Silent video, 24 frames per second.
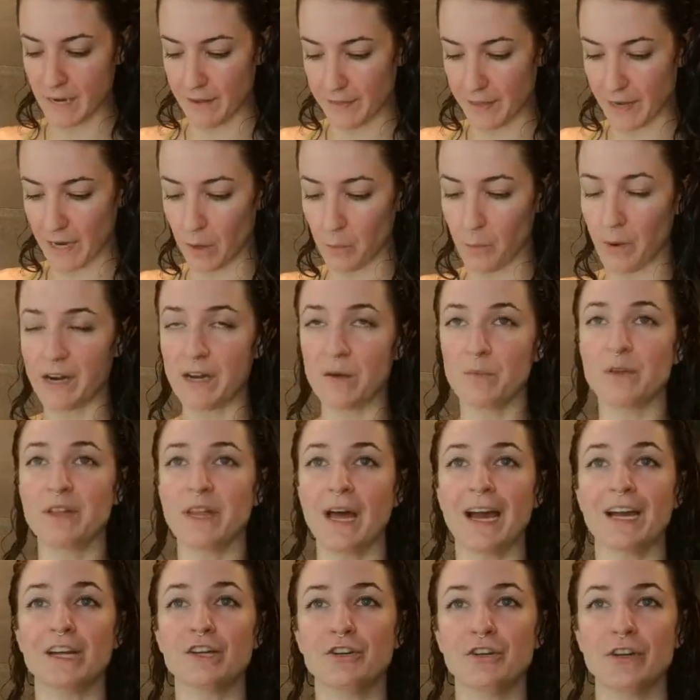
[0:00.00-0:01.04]
and then I went in
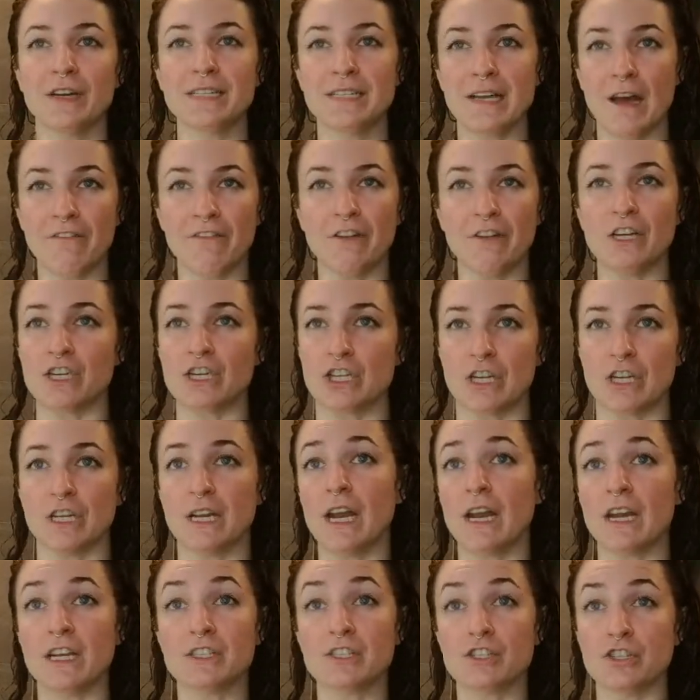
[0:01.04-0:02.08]
with iCreate Definition,
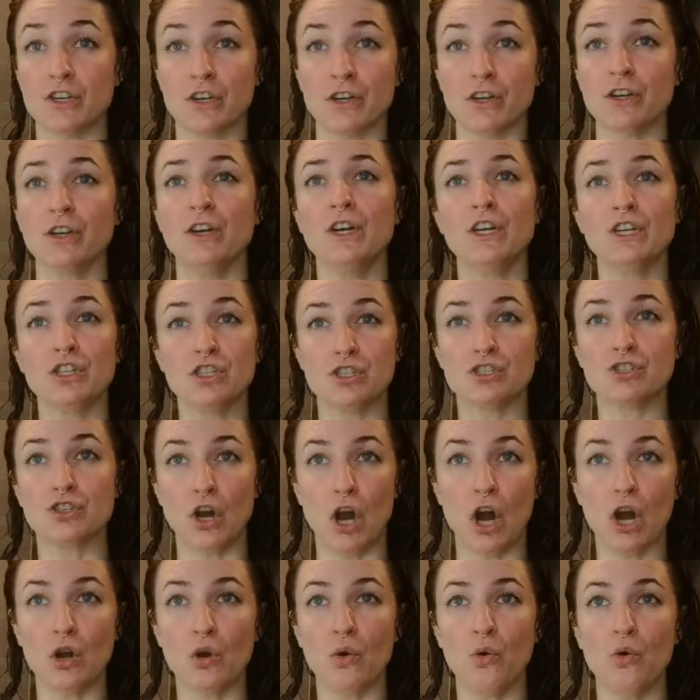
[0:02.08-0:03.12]
and it's their
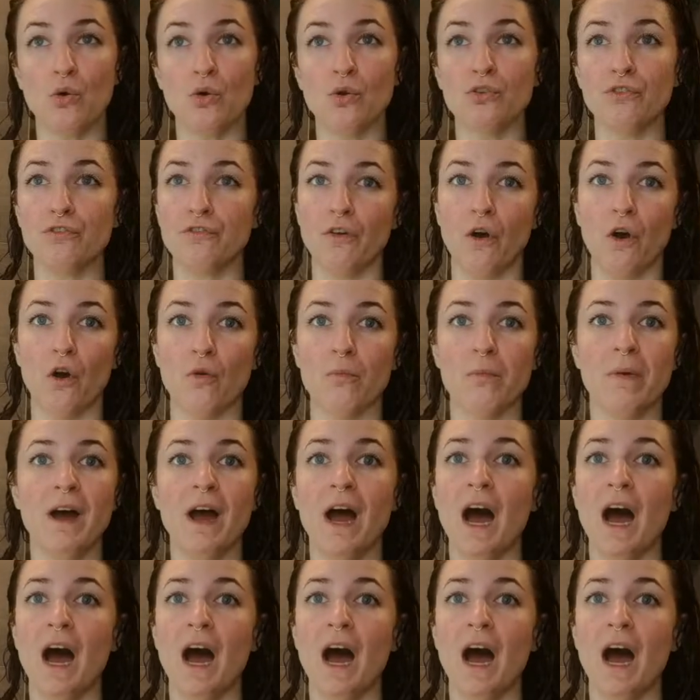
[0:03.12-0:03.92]
Stronghold Foam.